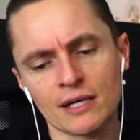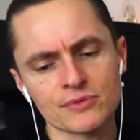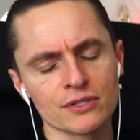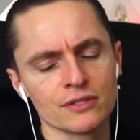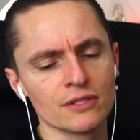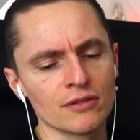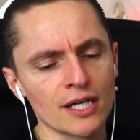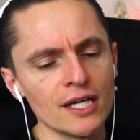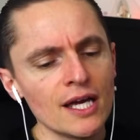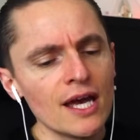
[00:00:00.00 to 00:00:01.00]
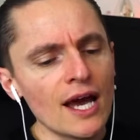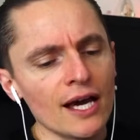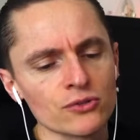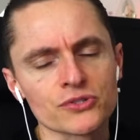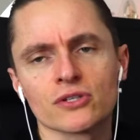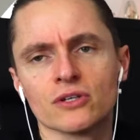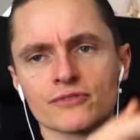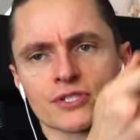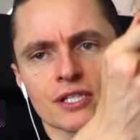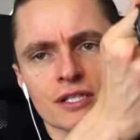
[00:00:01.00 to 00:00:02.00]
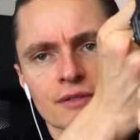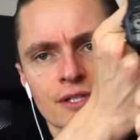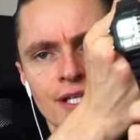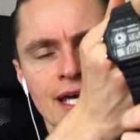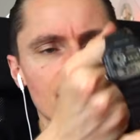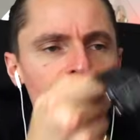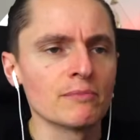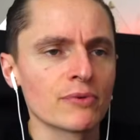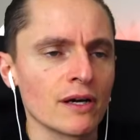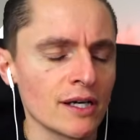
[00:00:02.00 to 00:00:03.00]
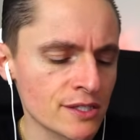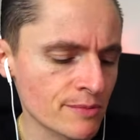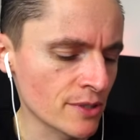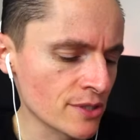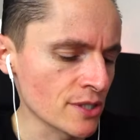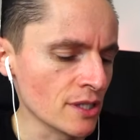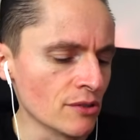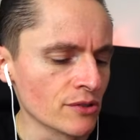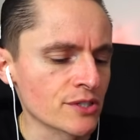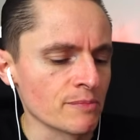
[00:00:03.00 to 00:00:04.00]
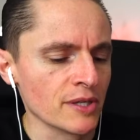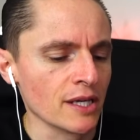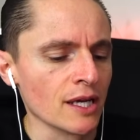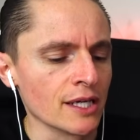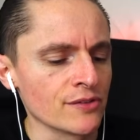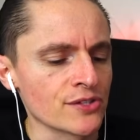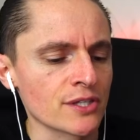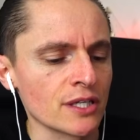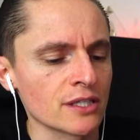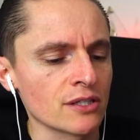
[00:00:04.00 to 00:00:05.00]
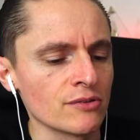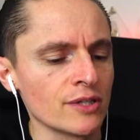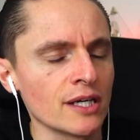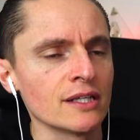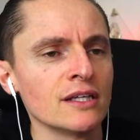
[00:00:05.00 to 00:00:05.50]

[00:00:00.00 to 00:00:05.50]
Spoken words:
Absolutely right. Yeah. And also, obviously, the name implies, because it looks a bit like the Seiko that